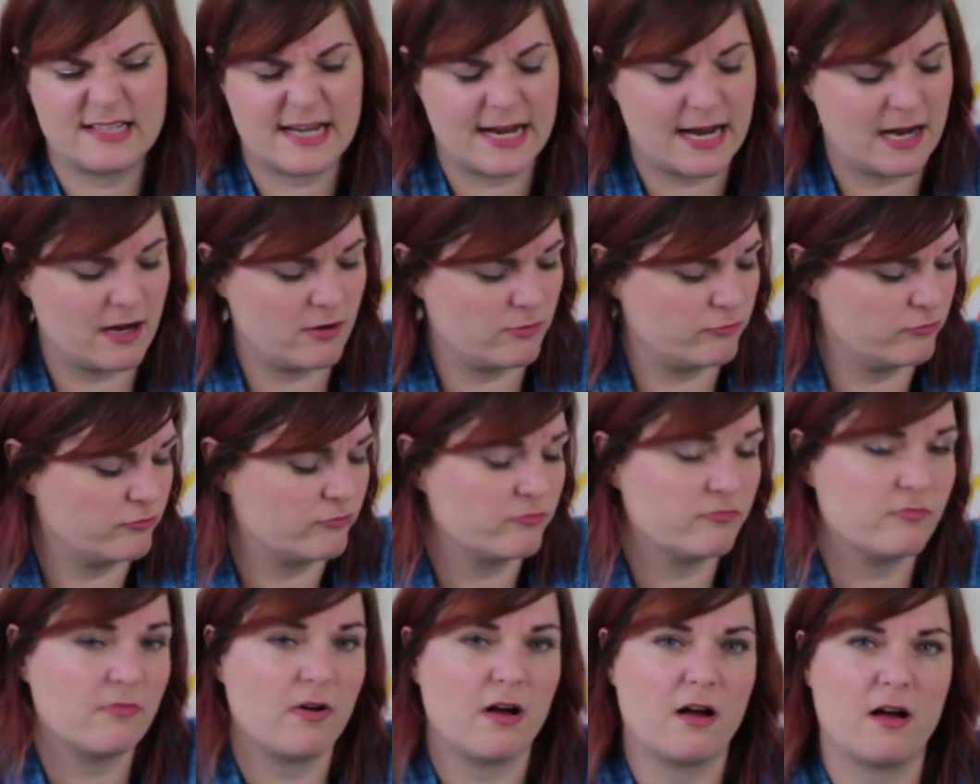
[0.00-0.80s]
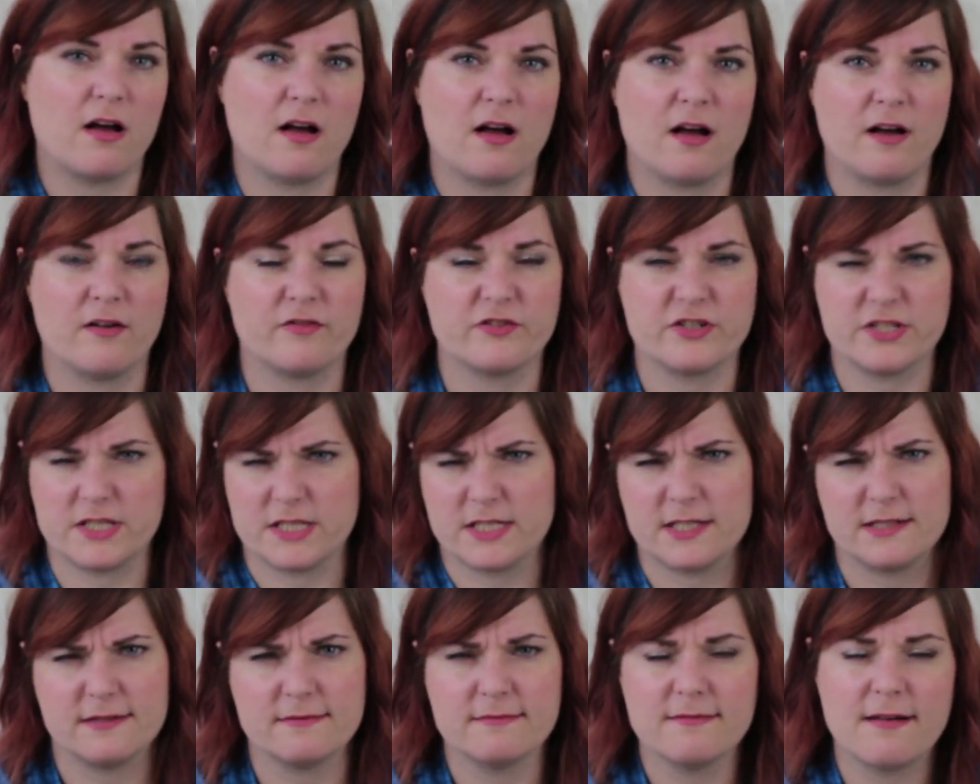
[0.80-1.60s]
down after
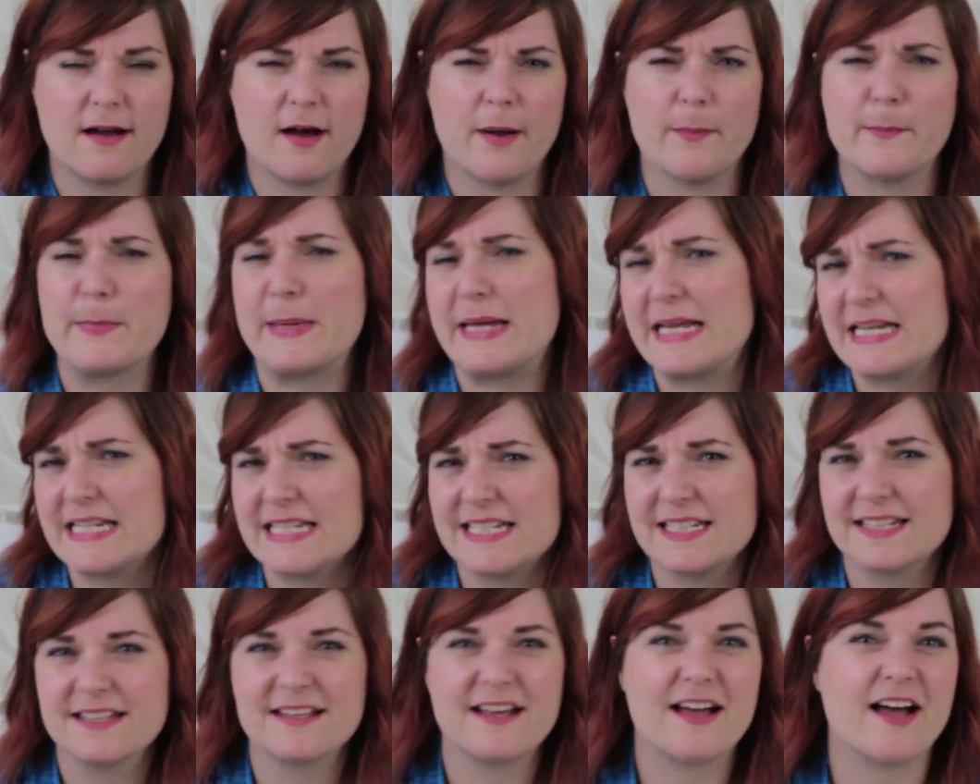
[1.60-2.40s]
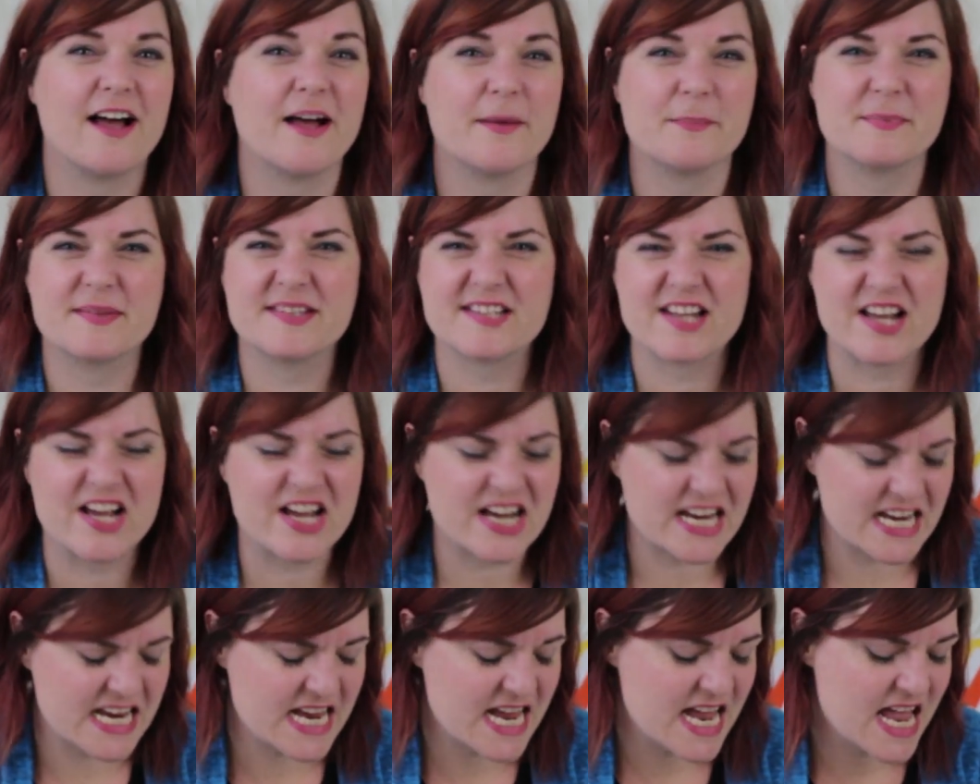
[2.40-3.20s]
the arm
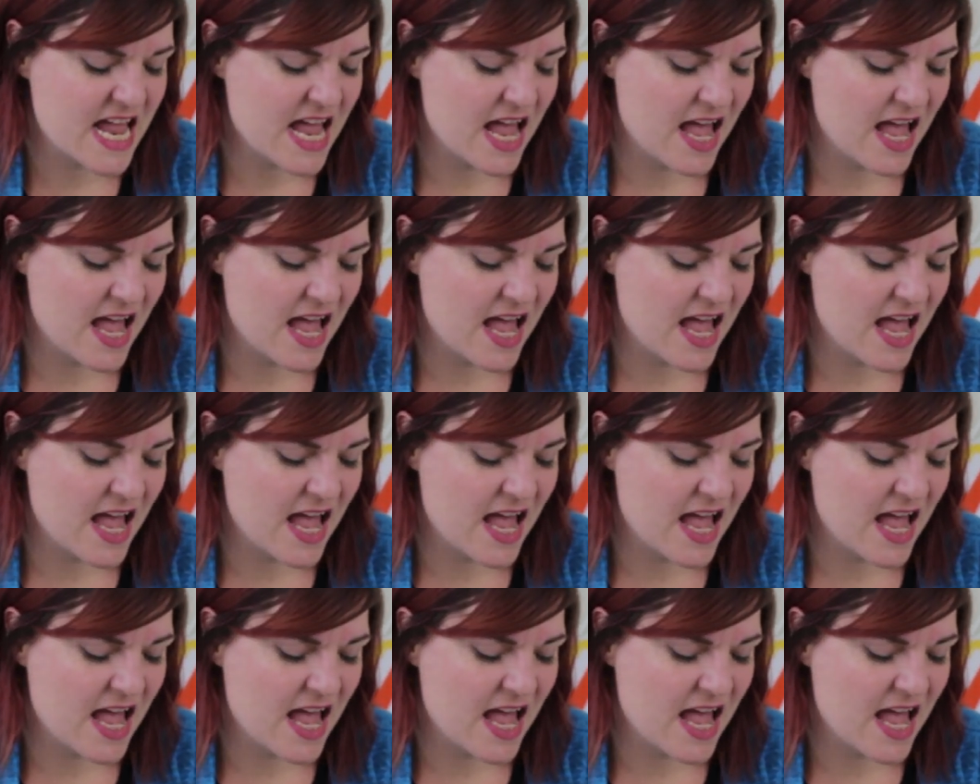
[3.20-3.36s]
sigh.